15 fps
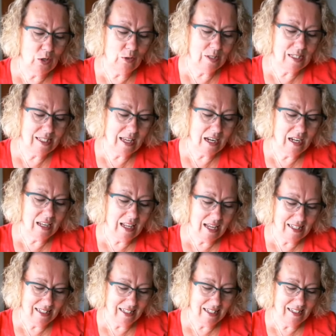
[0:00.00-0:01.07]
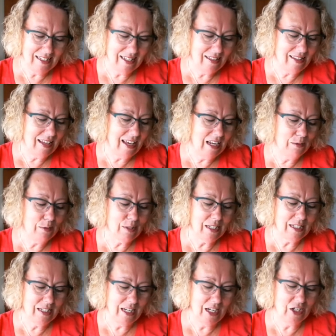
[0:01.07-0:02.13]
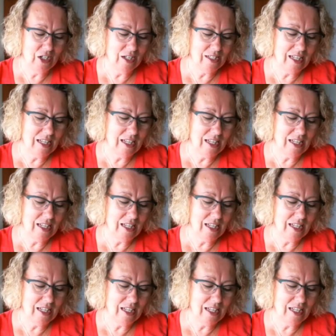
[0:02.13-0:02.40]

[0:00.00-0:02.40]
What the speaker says: the subtle lessons that the animals can teach us.